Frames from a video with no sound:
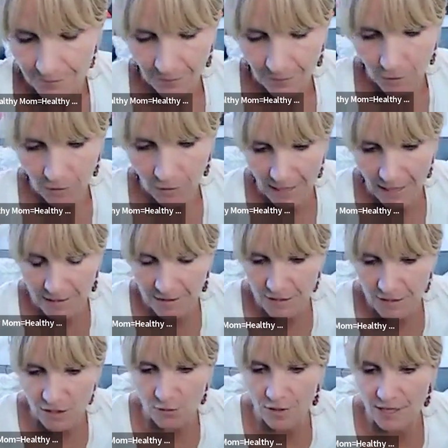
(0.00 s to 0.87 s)
Okay,
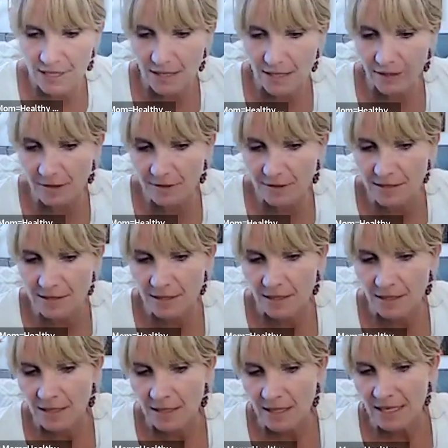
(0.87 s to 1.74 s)
so guilt
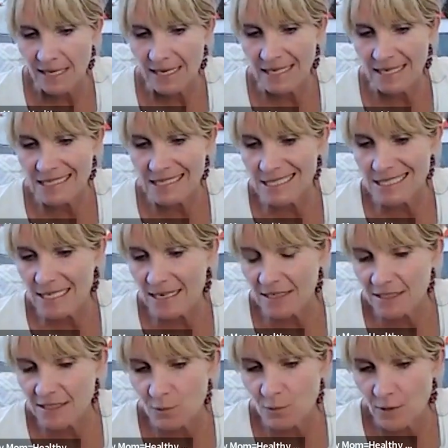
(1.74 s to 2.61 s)

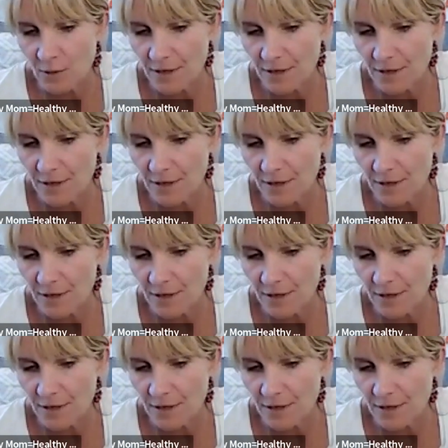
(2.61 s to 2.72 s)
exists